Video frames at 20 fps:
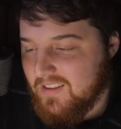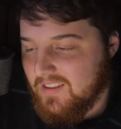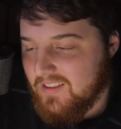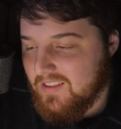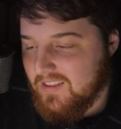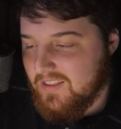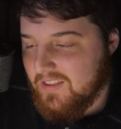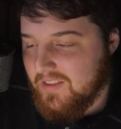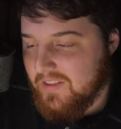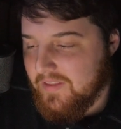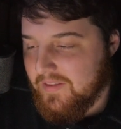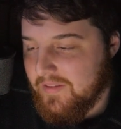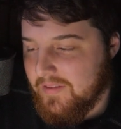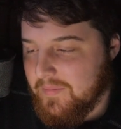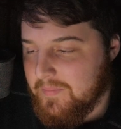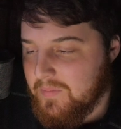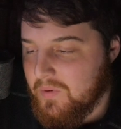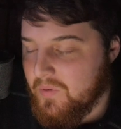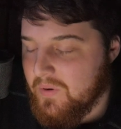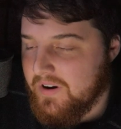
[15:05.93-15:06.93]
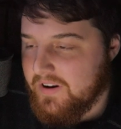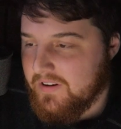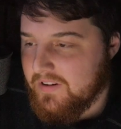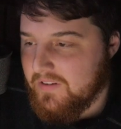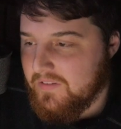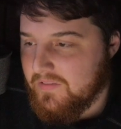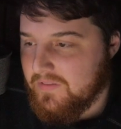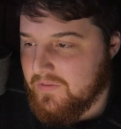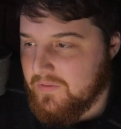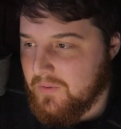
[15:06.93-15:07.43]
The point
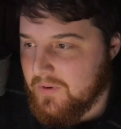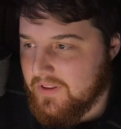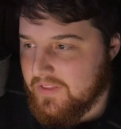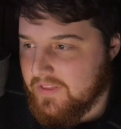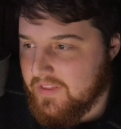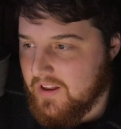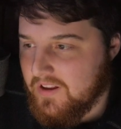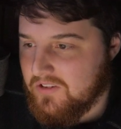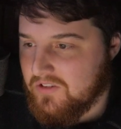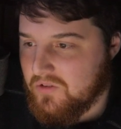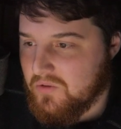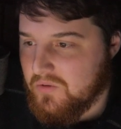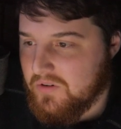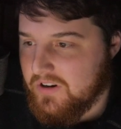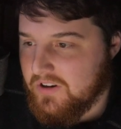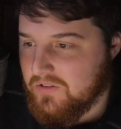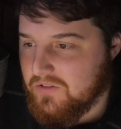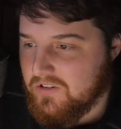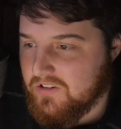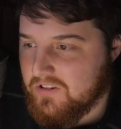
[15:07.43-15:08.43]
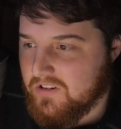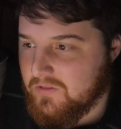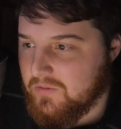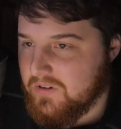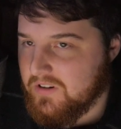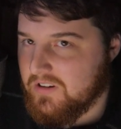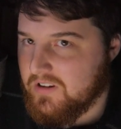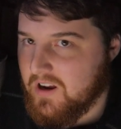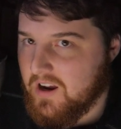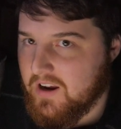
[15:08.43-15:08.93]
of what that story is
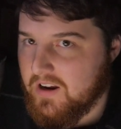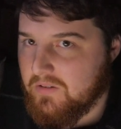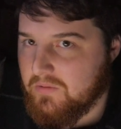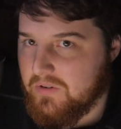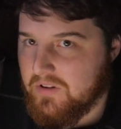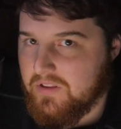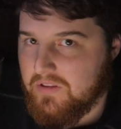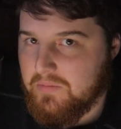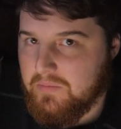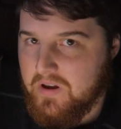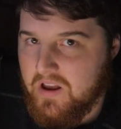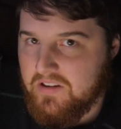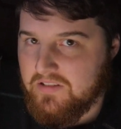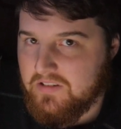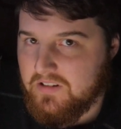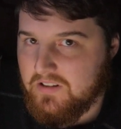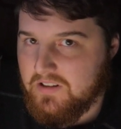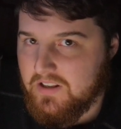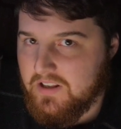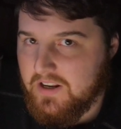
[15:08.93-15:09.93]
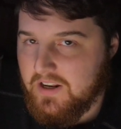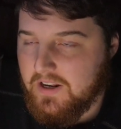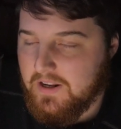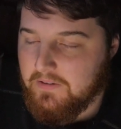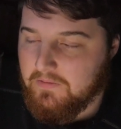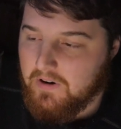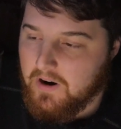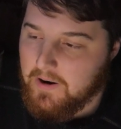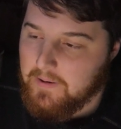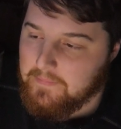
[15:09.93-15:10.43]
when tying with masculinity,
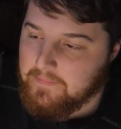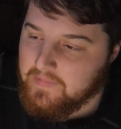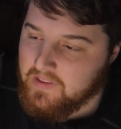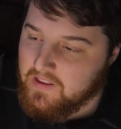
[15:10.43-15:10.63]
right?